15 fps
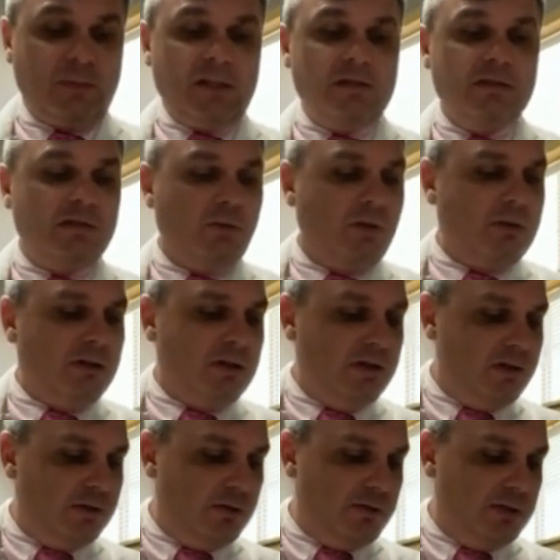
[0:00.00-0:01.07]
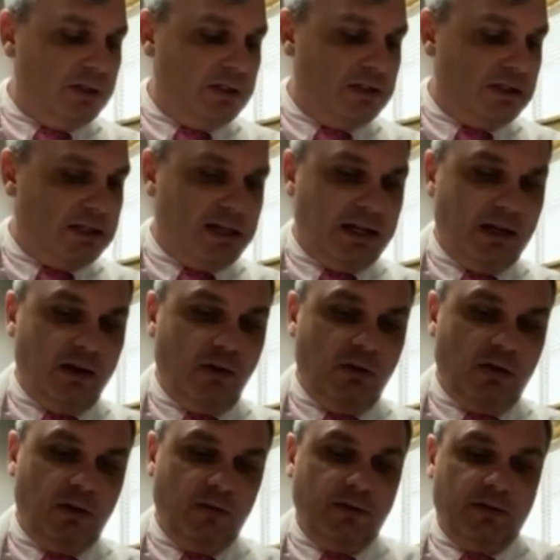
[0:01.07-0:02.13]
So what I'm going to do is just kind of go
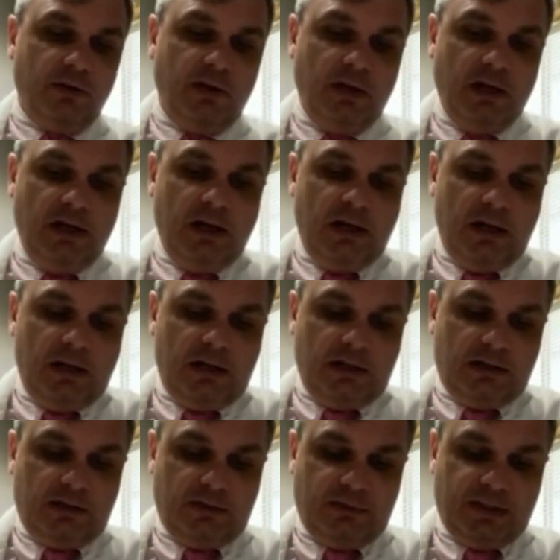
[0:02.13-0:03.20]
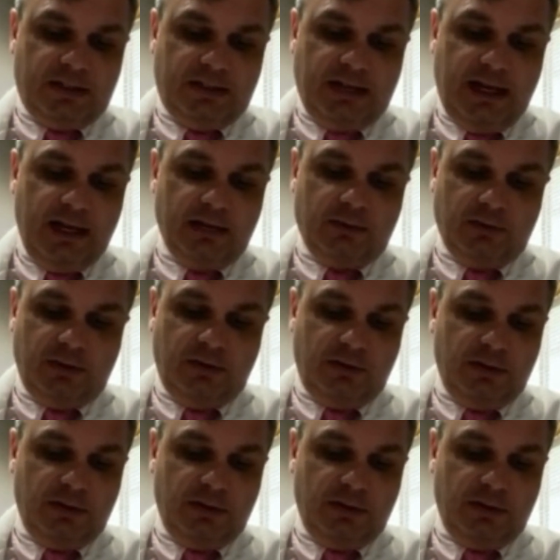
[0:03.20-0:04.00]
over some stats with you.